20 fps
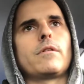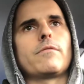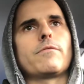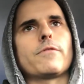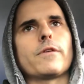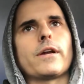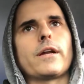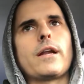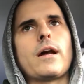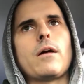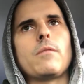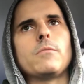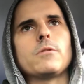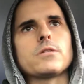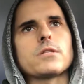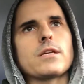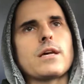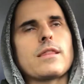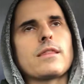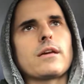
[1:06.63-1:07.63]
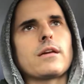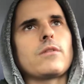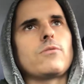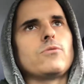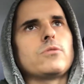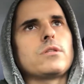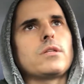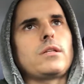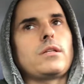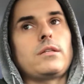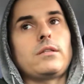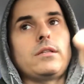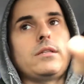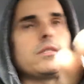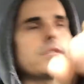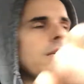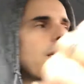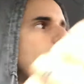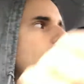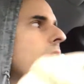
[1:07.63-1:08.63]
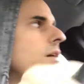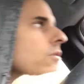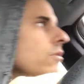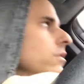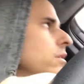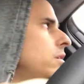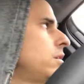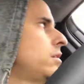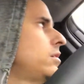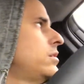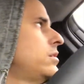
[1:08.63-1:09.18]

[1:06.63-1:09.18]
freaking almost, I think it was at least an hour,